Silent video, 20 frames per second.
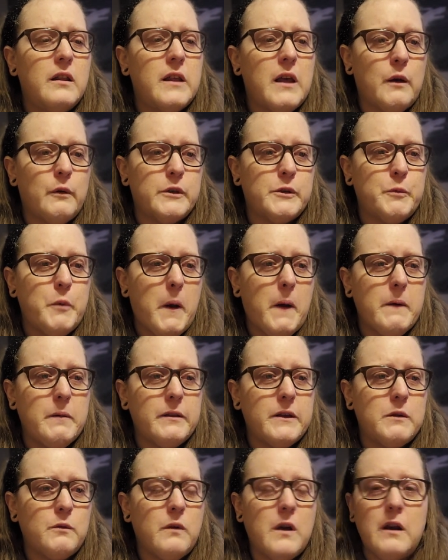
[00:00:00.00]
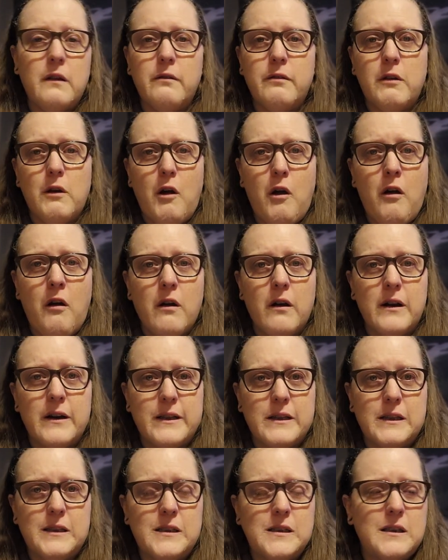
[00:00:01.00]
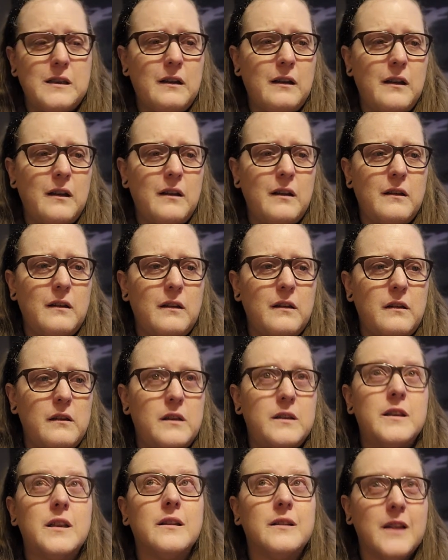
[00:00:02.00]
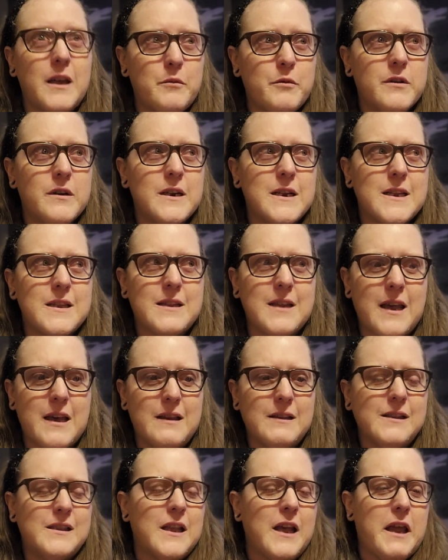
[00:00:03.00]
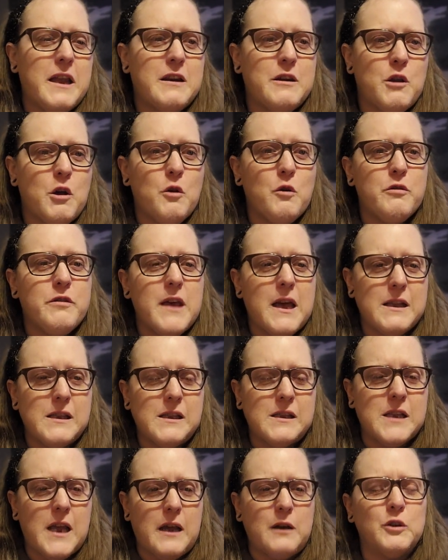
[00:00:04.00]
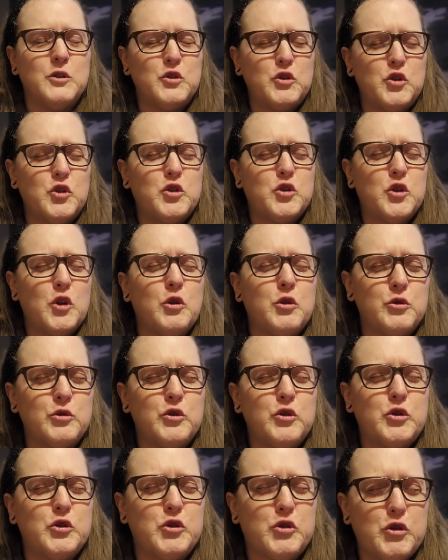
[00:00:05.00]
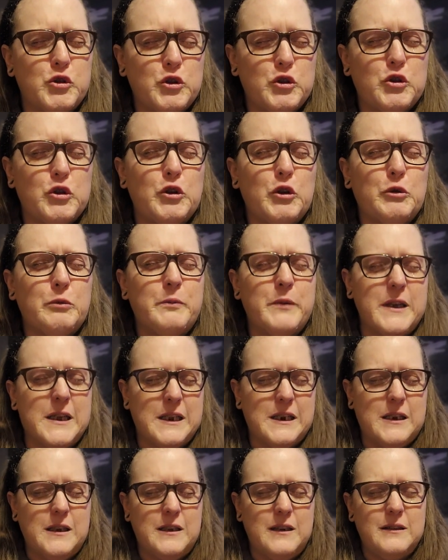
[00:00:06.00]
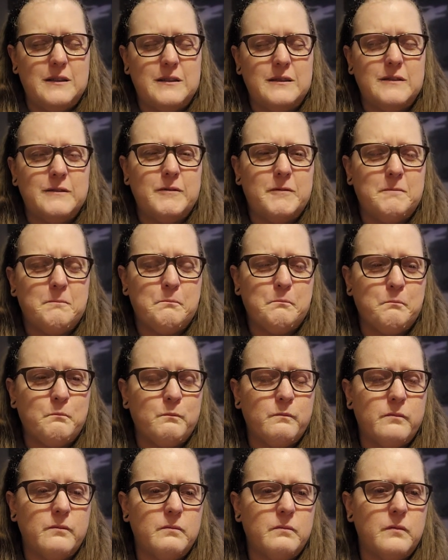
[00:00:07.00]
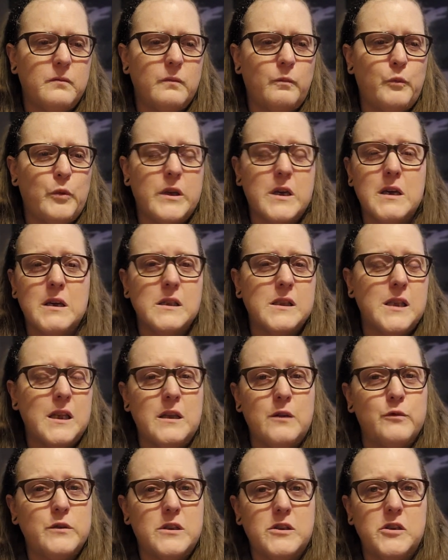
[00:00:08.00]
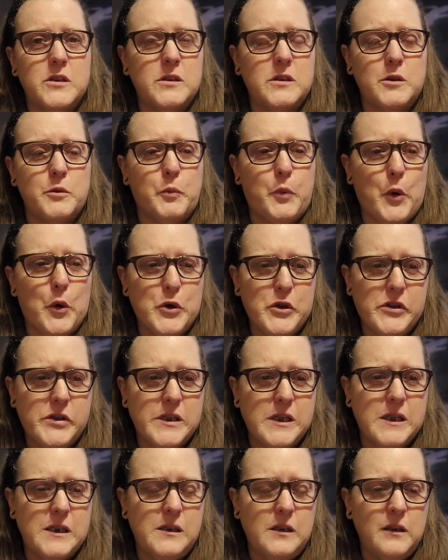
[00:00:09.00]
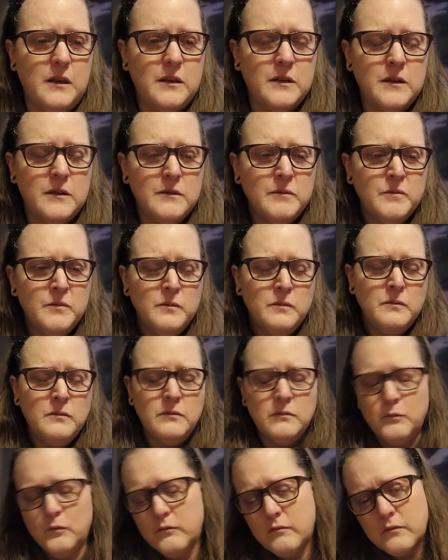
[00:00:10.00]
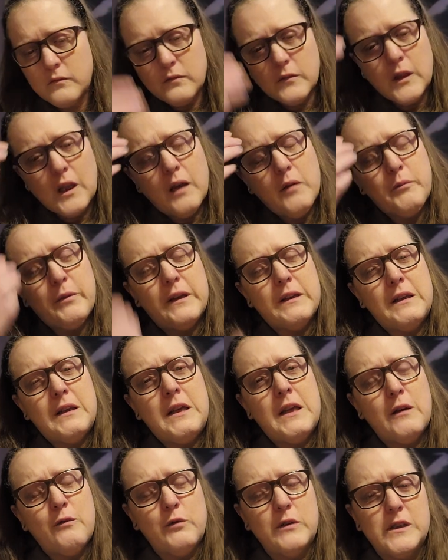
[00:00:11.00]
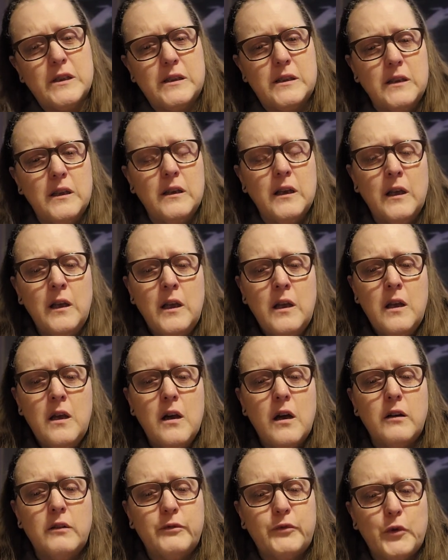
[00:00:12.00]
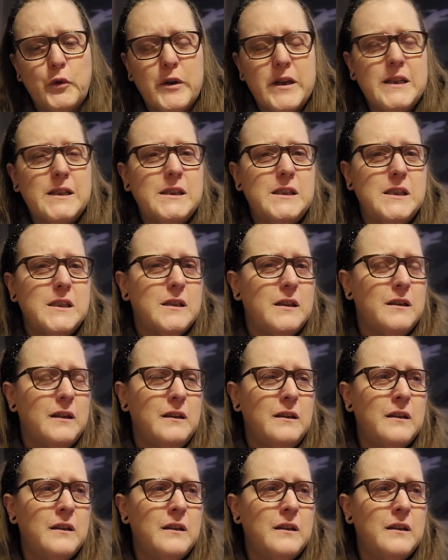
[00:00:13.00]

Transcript: that was probably one of the hardest celebrity deaths. I know that sounds so stupid because he was just a person, but he was a voice